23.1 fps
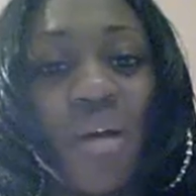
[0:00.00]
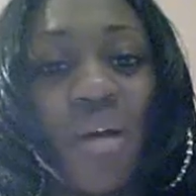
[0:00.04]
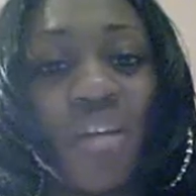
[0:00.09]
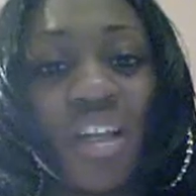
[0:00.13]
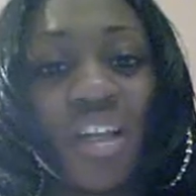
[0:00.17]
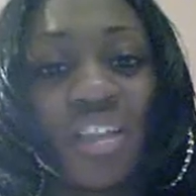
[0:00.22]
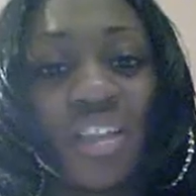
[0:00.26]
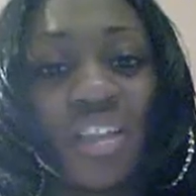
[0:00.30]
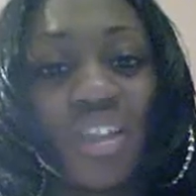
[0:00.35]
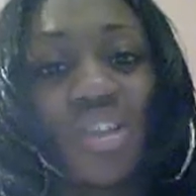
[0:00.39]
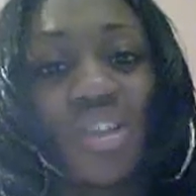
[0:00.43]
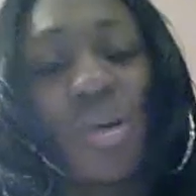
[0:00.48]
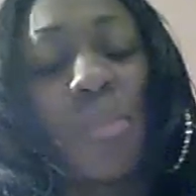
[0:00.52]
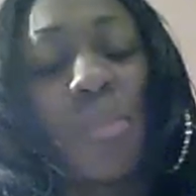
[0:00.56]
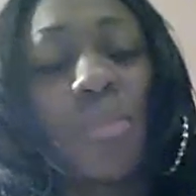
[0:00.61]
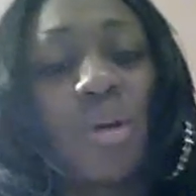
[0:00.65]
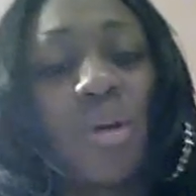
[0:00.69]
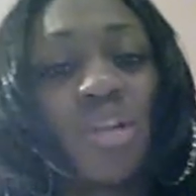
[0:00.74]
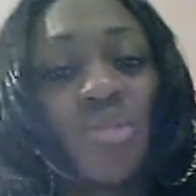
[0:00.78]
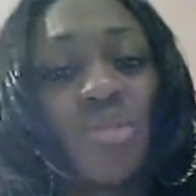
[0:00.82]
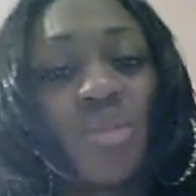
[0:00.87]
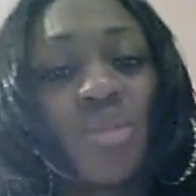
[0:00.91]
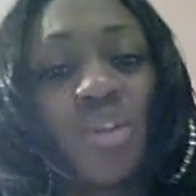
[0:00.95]
remel london
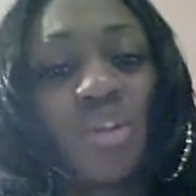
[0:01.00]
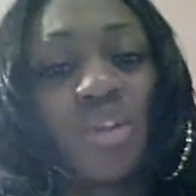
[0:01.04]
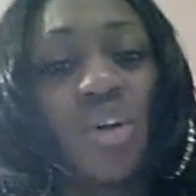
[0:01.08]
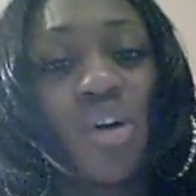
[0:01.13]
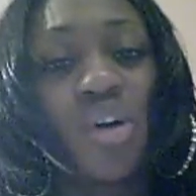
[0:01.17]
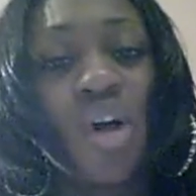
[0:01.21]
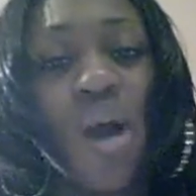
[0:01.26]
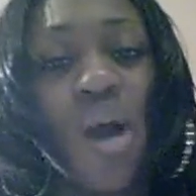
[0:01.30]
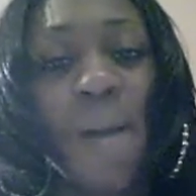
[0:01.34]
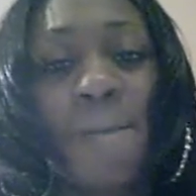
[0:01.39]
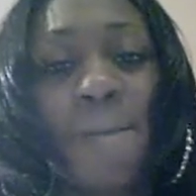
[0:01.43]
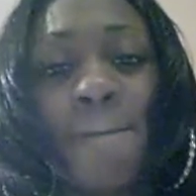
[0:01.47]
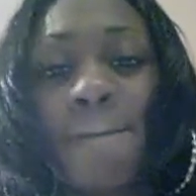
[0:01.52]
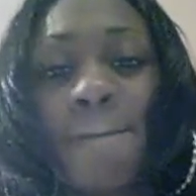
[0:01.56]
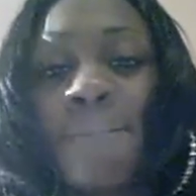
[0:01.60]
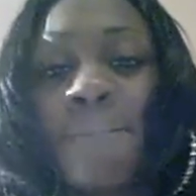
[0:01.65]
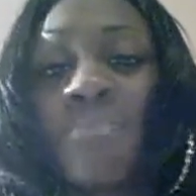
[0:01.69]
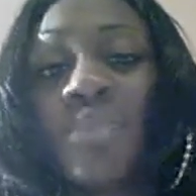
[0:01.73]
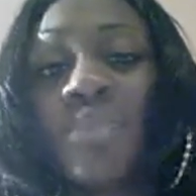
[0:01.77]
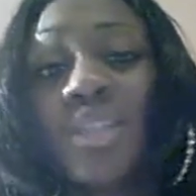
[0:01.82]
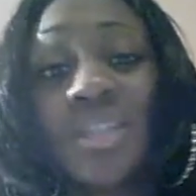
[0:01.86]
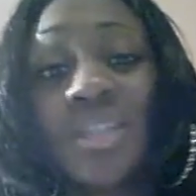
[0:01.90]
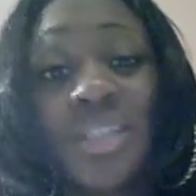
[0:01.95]
dot blogspot dot com.
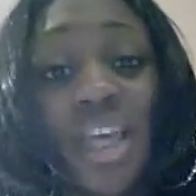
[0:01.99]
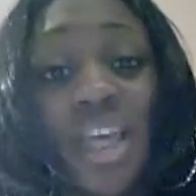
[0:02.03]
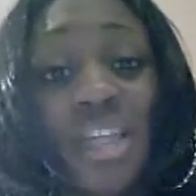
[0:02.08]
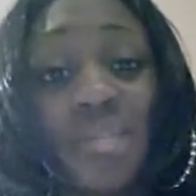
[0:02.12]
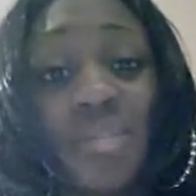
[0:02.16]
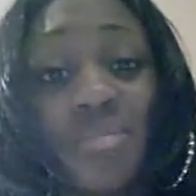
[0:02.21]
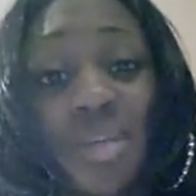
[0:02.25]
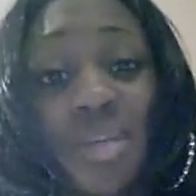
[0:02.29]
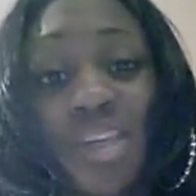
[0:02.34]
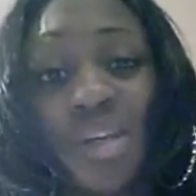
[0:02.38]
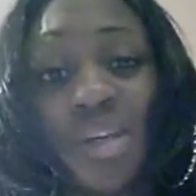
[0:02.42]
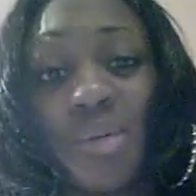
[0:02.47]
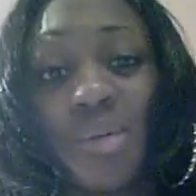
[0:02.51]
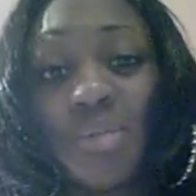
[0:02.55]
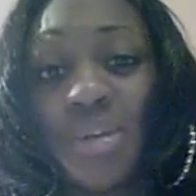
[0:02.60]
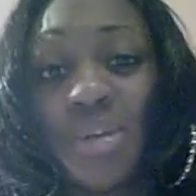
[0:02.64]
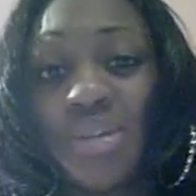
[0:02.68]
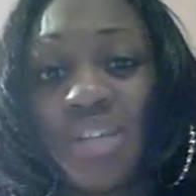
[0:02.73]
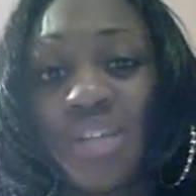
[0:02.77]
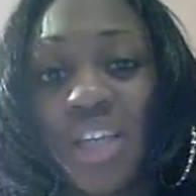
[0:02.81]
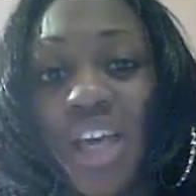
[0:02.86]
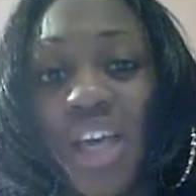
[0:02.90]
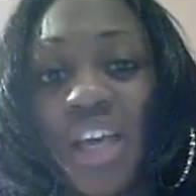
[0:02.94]
Send me your
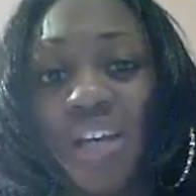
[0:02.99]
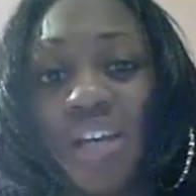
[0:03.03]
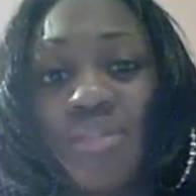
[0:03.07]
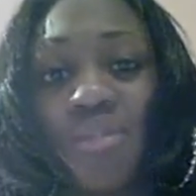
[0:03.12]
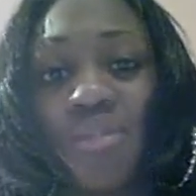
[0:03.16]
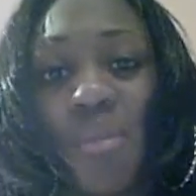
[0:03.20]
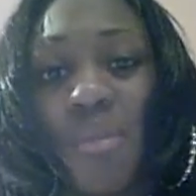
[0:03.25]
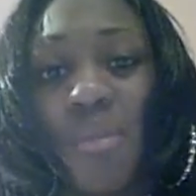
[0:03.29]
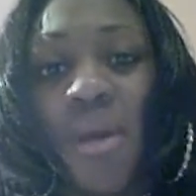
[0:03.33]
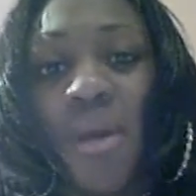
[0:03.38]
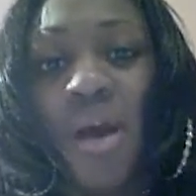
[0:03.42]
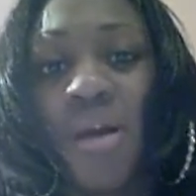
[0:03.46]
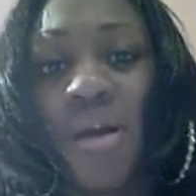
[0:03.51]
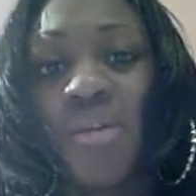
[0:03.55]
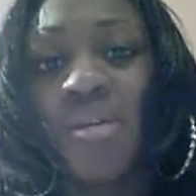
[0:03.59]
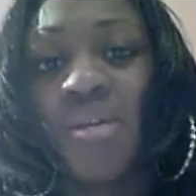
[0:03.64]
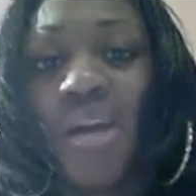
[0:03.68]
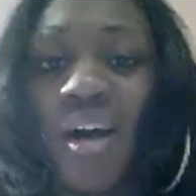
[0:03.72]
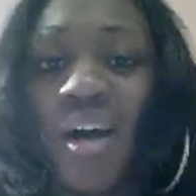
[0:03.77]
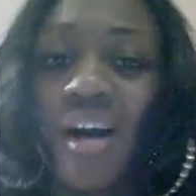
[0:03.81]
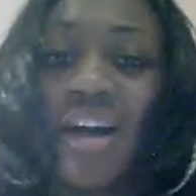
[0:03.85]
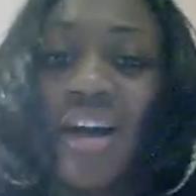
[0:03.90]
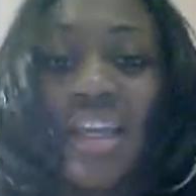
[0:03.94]
music,
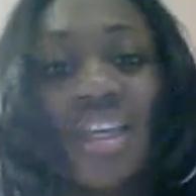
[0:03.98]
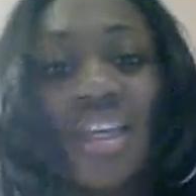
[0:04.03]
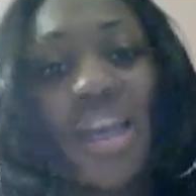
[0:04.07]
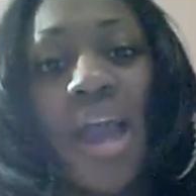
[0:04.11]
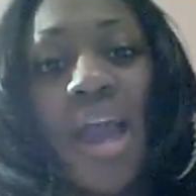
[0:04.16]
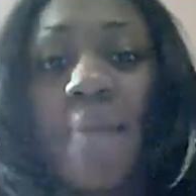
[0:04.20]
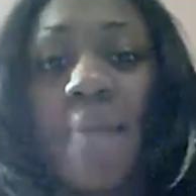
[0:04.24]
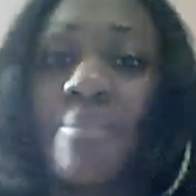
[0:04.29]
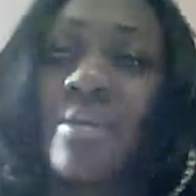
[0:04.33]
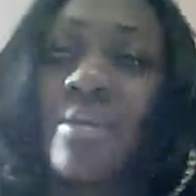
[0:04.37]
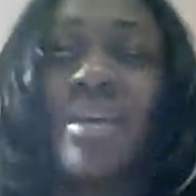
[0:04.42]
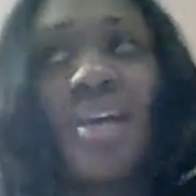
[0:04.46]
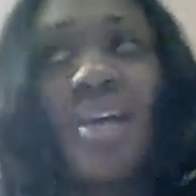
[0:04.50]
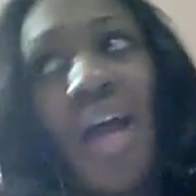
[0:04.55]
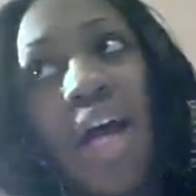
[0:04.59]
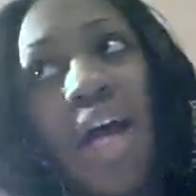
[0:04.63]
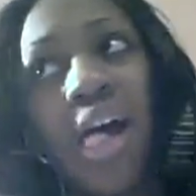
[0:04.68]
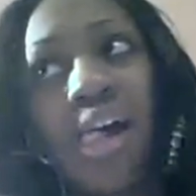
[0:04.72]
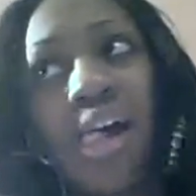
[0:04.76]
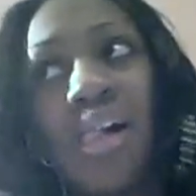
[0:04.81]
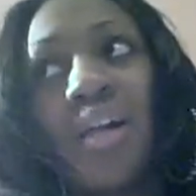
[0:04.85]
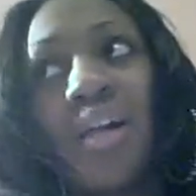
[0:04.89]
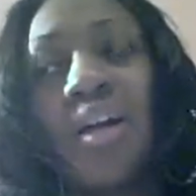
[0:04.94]
Remel, R E M E
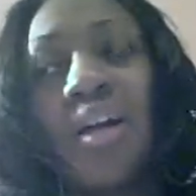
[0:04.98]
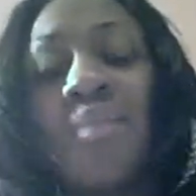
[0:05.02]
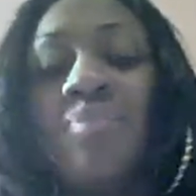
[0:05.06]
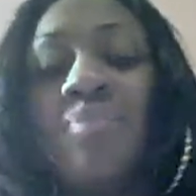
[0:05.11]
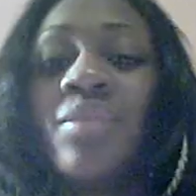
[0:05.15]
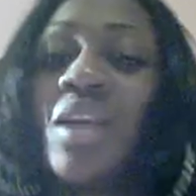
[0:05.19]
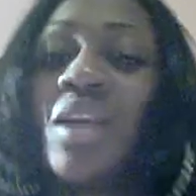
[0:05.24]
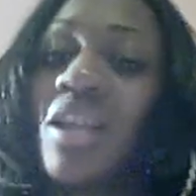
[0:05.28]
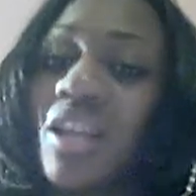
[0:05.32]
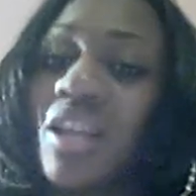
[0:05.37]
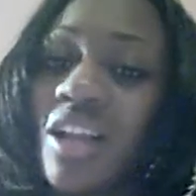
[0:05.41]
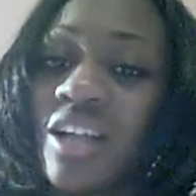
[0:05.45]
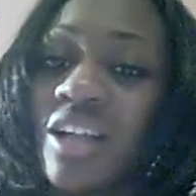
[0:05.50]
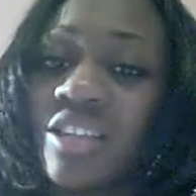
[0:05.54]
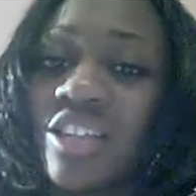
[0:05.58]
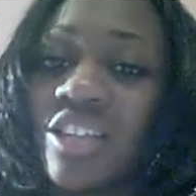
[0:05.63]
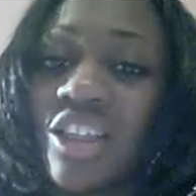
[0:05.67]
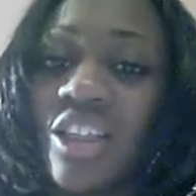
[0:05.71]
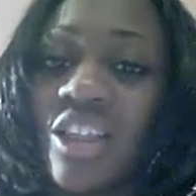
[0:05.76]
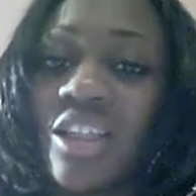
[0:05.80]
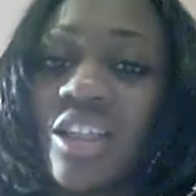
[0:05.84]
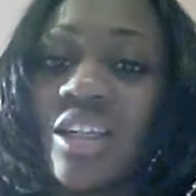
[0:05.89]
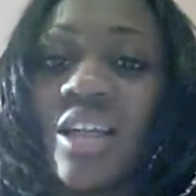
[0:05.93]
L,
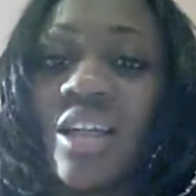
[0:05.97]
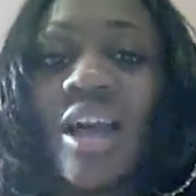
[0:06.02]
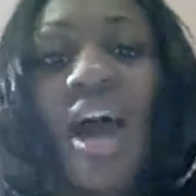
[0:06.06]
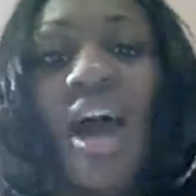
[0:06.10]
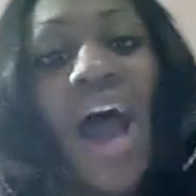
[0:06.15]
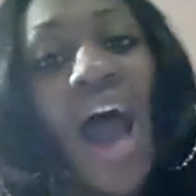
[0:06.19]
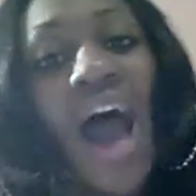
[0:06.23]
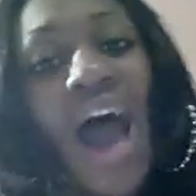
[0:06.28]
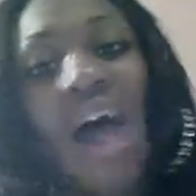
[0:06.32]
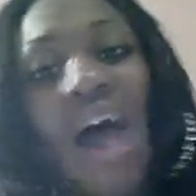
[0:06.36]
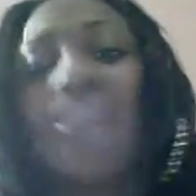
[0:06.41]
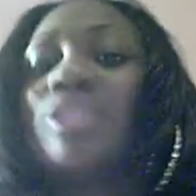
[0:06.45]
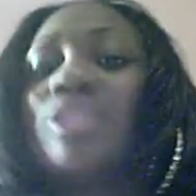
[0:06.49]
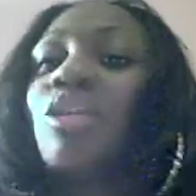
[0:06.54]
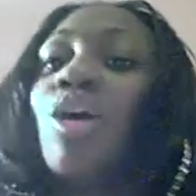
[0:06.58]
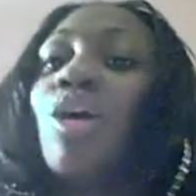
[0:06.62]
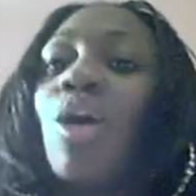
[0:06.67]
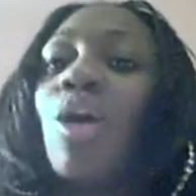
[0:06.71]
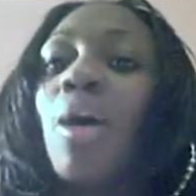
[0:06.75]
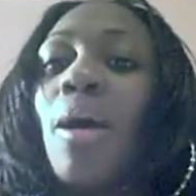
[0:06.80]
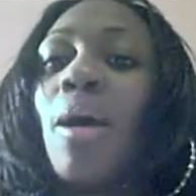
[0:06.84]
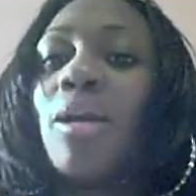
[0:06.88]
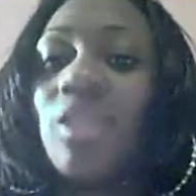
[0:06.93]
London at
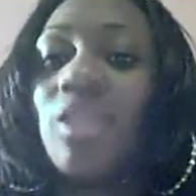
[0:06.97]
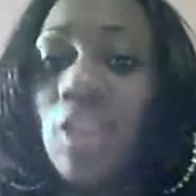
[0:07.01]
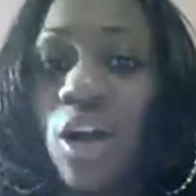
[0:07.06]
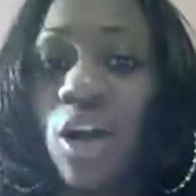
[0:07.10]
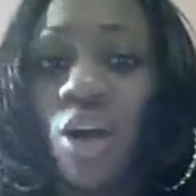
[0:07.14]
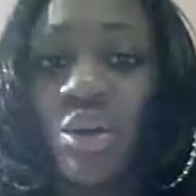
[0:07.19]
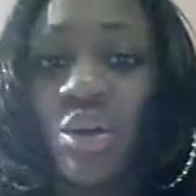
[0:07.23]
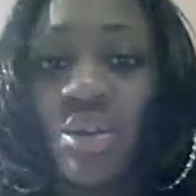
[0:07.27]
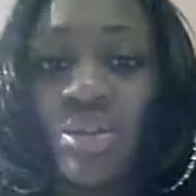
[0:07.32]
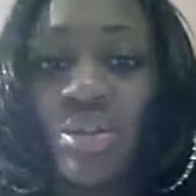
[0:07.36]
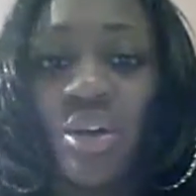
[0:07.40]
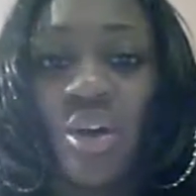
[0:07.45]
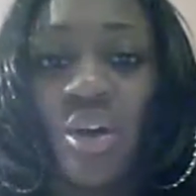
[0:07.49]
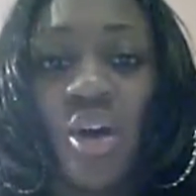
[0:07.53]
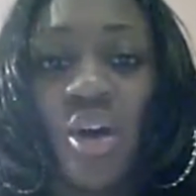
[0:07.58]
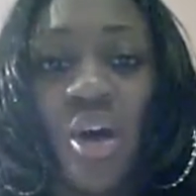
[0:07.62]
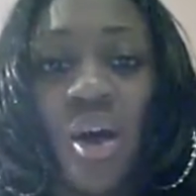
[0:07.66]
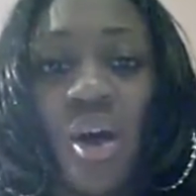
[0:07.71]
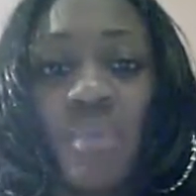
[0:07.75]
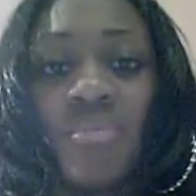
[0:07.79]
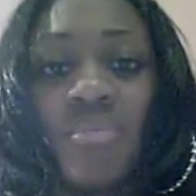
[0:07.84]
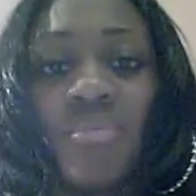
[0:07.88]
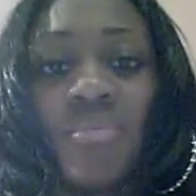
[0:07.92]
yahoo dot
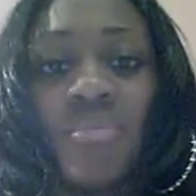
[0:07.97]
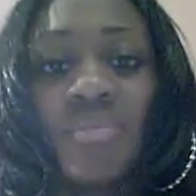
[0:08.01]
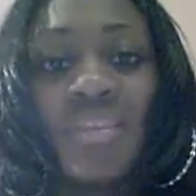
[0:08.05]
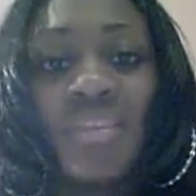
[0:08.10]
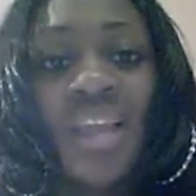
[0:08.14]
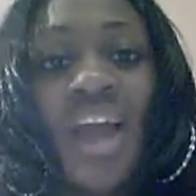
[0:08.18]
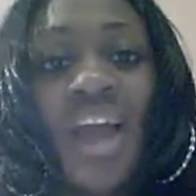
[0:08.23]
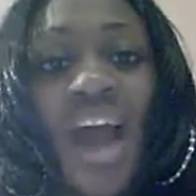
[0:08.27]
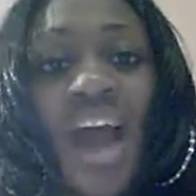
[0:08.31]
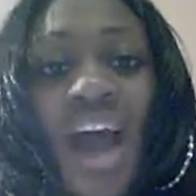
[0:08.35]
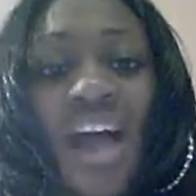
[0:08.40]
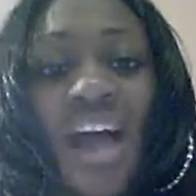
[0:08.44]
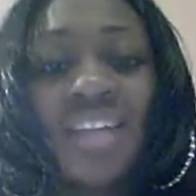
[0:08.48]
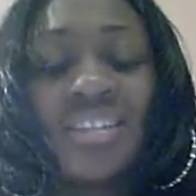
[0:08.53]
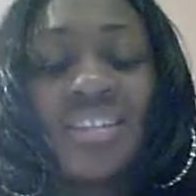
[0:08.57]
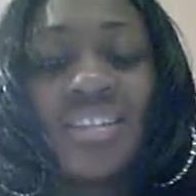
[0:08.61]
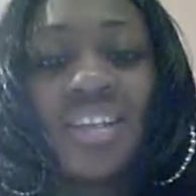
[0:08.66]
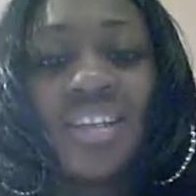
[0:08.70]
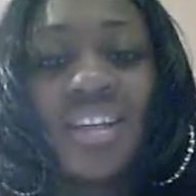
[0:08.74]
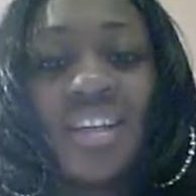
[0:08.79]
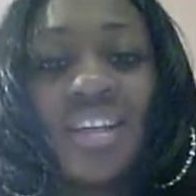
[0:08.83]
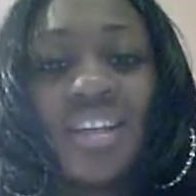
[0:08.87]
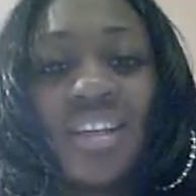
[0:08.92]
com,
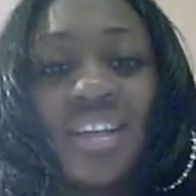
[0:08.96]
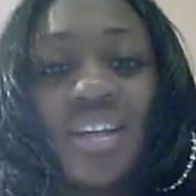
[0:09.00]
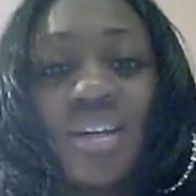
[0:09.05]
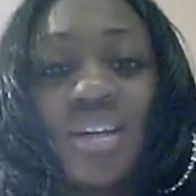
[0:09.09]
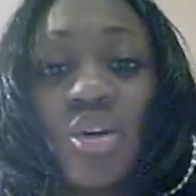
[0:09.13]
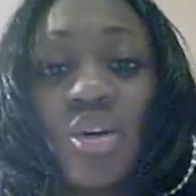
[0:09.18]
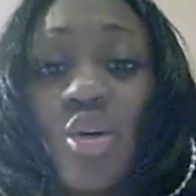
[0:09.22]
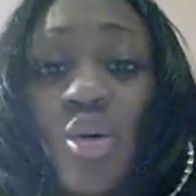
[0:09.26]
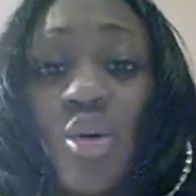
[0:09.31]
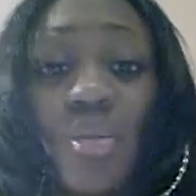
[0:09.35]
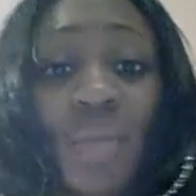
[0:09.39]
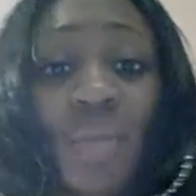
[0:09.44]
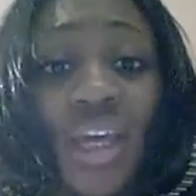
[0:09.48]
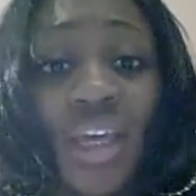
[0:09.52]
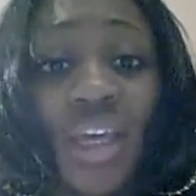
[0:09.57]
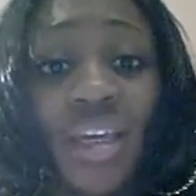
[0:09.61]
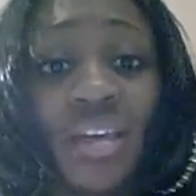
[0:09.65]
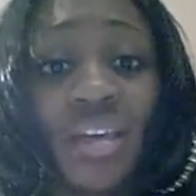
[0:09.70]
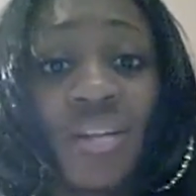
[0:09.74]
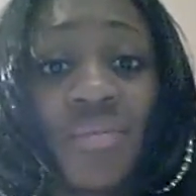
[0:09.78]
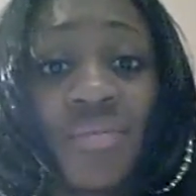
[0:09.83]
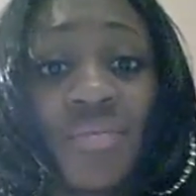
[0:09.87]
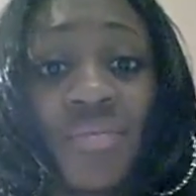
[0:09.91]
and call
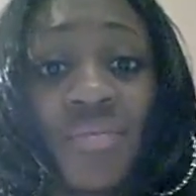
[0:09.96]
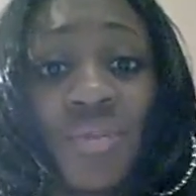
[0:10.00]
me.